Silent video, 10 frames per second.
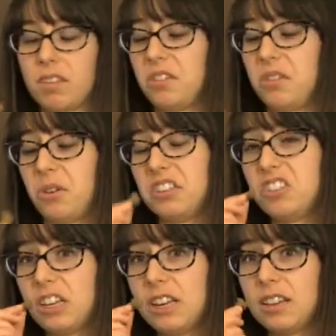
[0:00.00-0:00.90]
They're
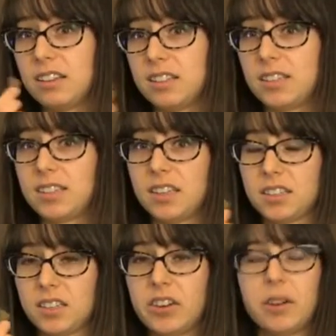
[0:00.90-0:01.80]
crunchy. They taste like
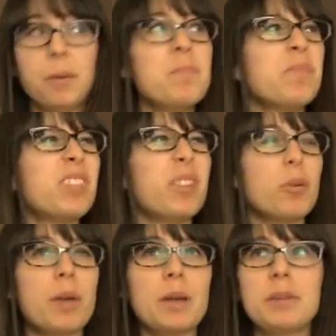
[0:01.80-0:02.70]
cereal. They
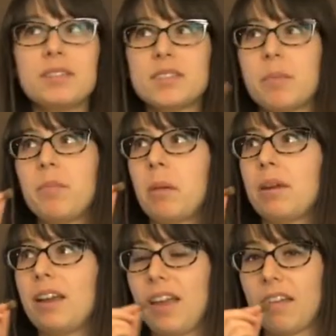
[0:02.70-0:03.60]
remind me of something,
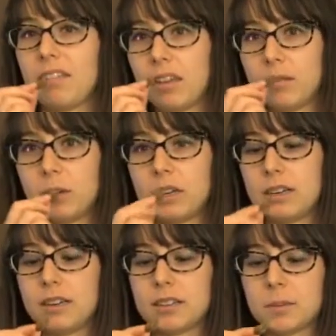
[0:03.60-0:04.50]
but I can't think of what
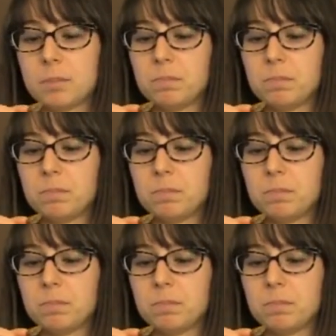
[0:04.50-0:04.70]
it is.